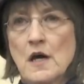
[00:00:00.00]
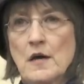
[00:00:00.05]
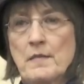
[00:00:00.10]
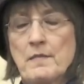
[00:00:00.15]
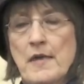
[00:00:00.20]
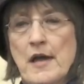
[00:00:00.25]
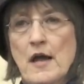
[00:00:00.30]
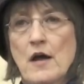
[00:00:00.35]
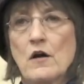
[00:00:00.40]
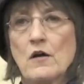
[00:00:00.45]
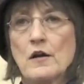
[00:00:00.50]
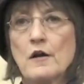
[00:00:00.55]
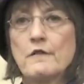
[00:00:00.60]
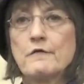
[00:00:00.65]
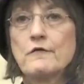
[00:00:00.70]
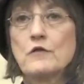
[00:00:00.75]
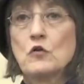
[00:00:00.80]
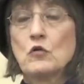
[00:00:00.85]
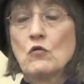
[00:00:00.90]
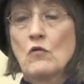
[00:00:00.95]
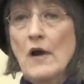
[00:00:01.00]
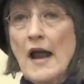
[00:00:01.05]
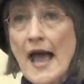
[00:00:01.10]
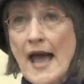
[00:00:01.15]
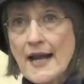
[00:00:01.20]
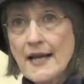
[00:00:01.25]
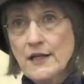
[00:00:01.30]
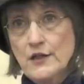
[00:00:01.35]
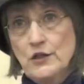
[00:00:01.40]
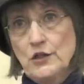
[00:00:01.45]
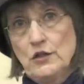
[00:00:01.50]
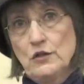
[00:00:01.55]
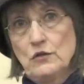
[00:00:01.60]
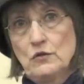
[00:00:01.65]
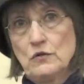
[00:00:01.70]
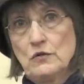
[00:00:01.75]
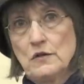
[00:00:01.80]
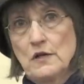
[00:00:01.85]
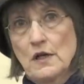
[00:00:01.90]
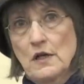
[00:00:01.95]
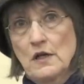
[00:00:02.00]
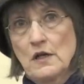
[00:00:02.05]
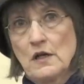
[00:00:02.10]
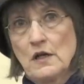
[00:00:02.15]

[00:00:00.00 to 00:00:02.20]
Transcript: amount of gratitude